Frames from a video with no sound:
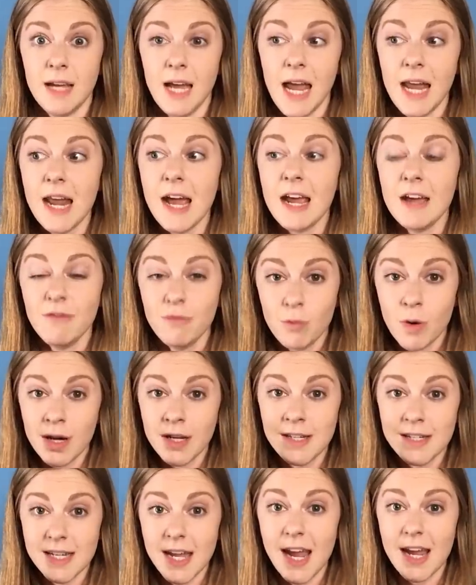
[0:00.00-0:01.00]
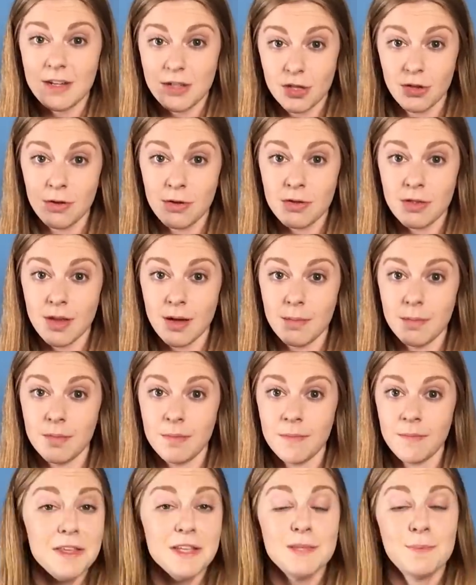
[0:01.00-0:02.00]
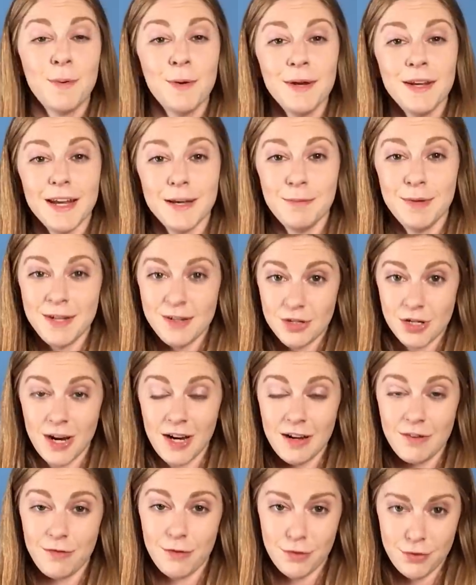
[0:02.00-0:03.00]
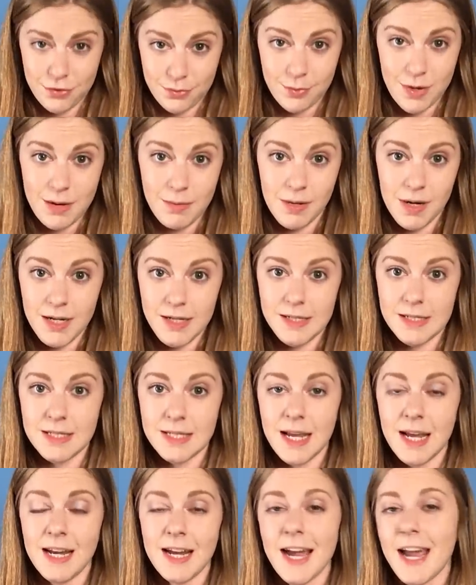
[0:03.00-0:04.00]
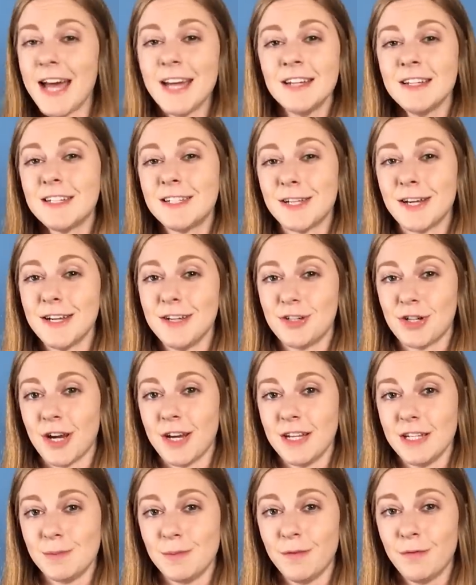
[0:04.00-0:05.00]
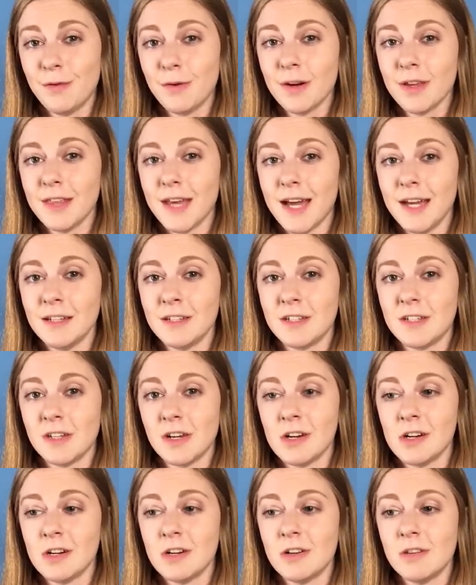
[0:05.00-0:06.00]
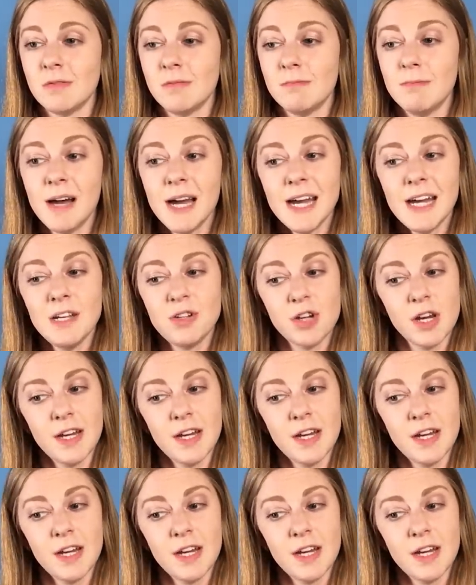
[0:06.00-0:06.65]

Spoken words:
And I have one day to learn them. At this point, I'd been in China for 3 months, and I hadn't studied Chinese before that, so my